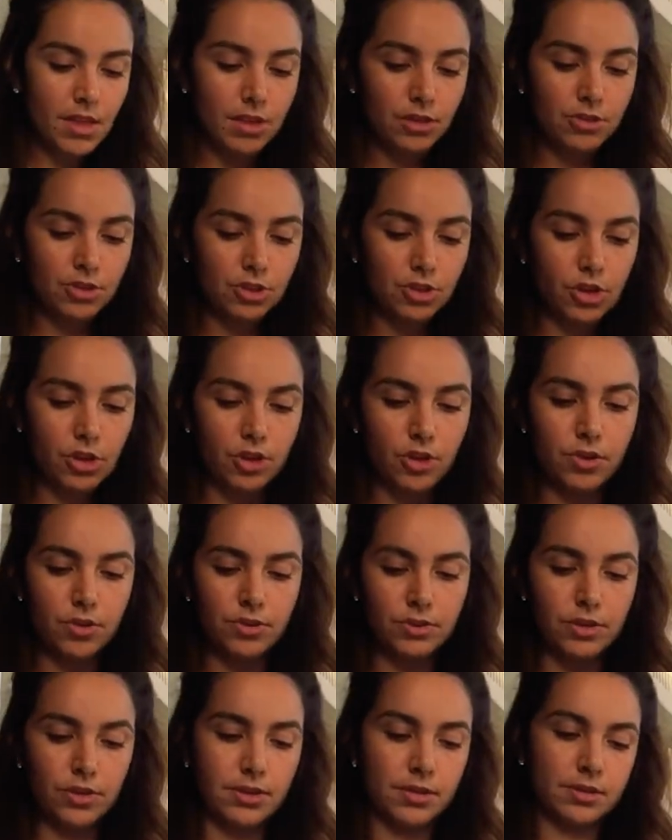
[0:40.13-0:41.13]

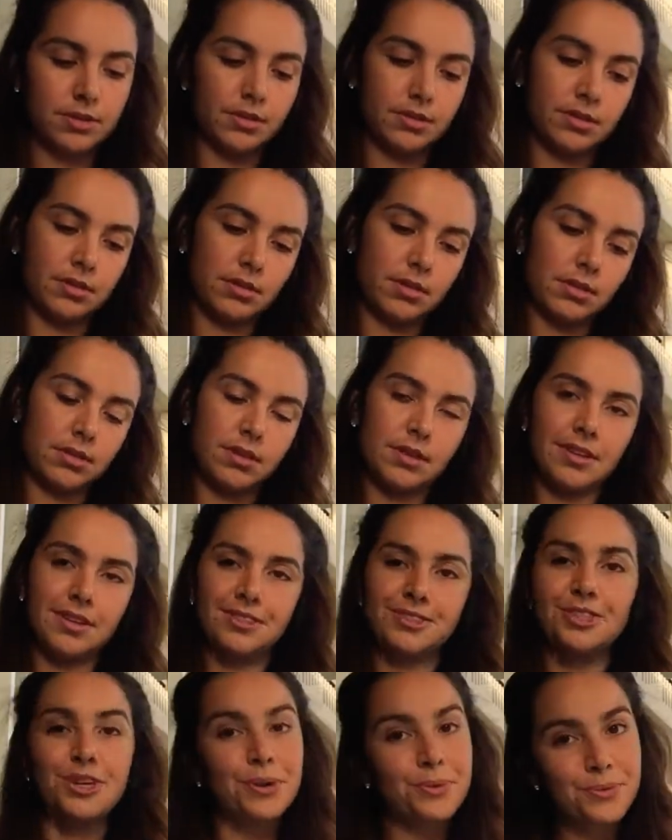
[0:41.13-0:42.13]
So
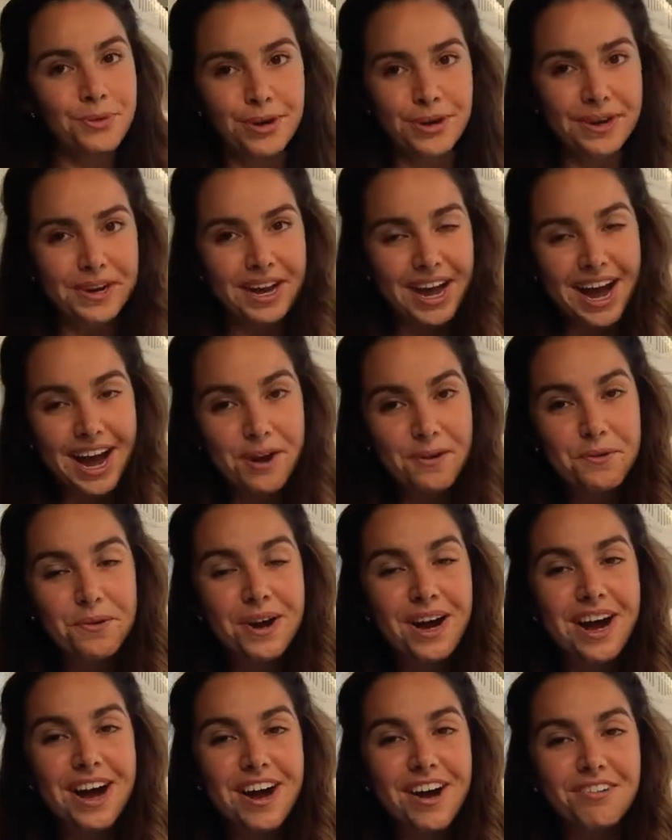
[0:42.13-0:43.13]
don't worry, I will
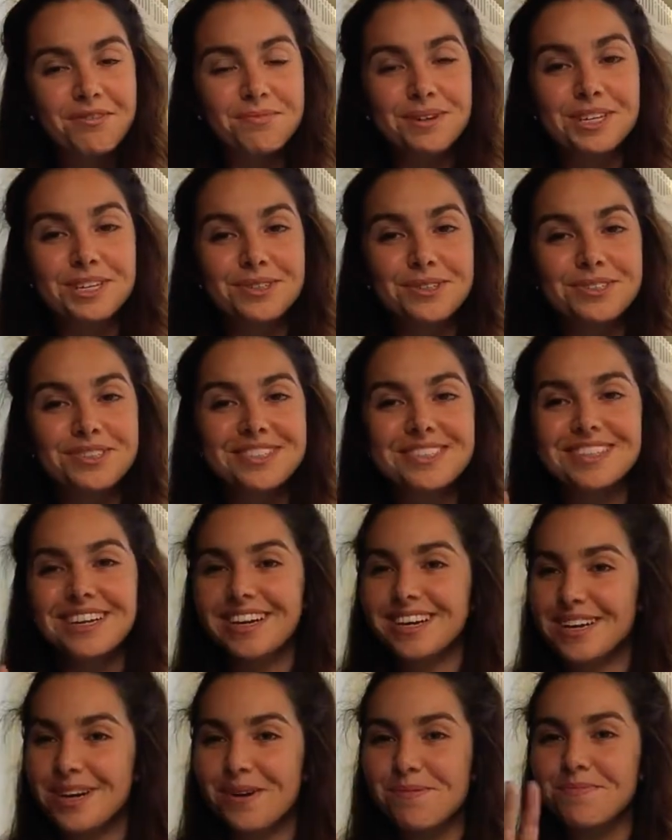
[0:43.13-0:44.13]
have my notes
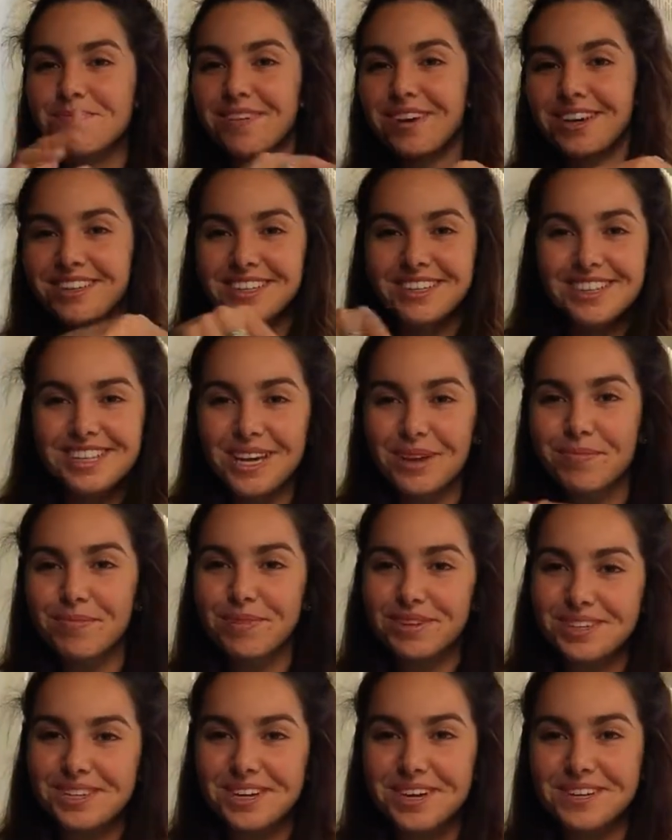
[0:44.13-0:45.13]
set up on the link
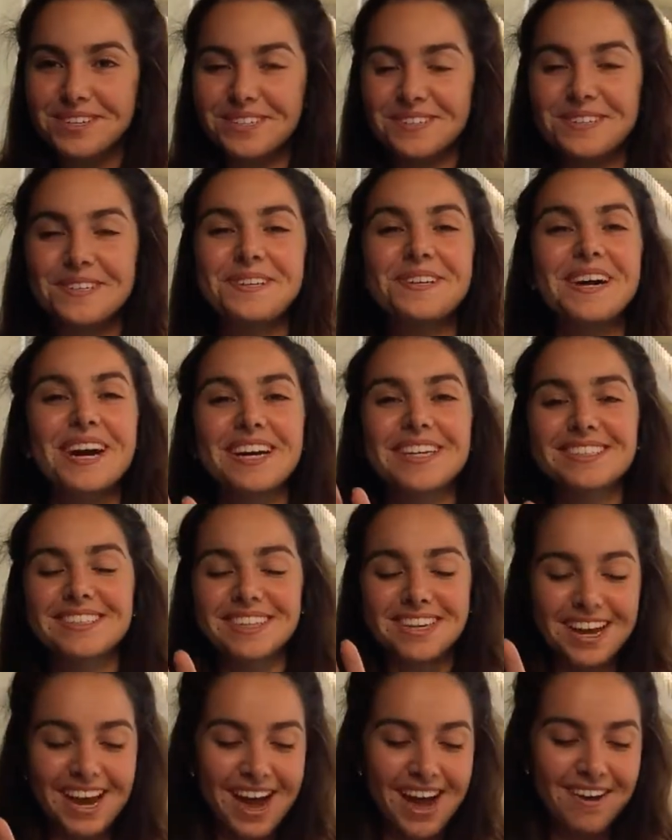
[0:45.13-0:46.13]
below so you guys
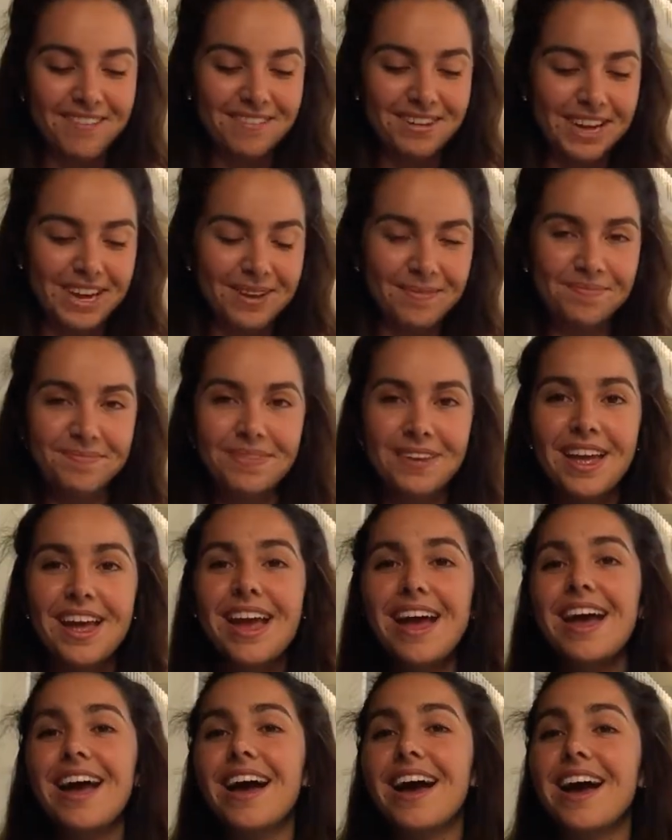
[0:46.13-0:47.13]
can have it,
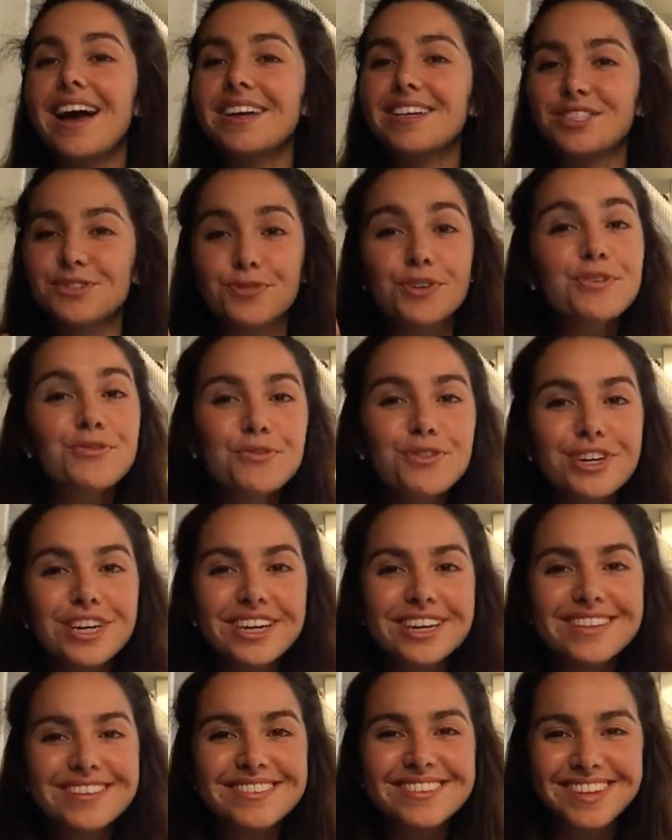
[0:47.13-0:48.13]
and it's for
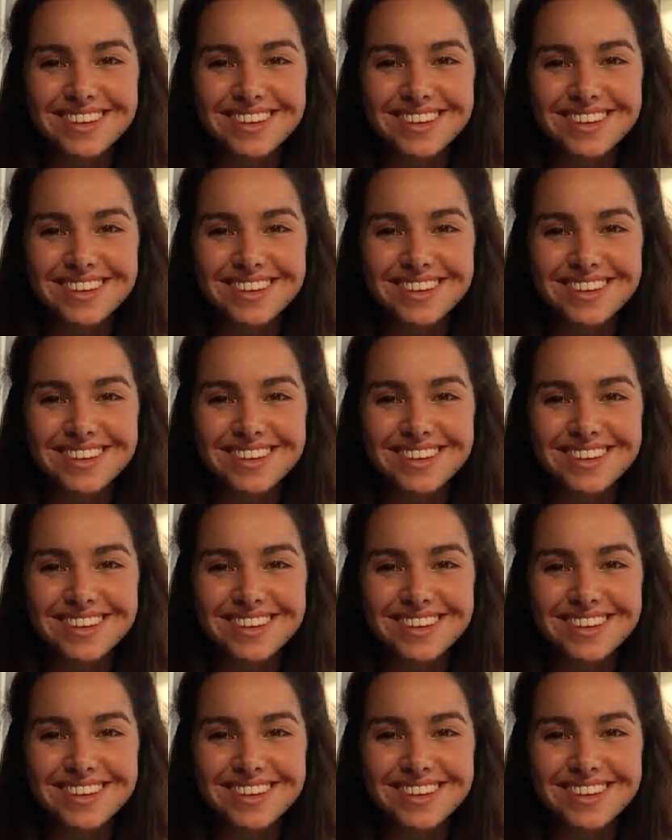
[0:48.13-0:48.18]
free.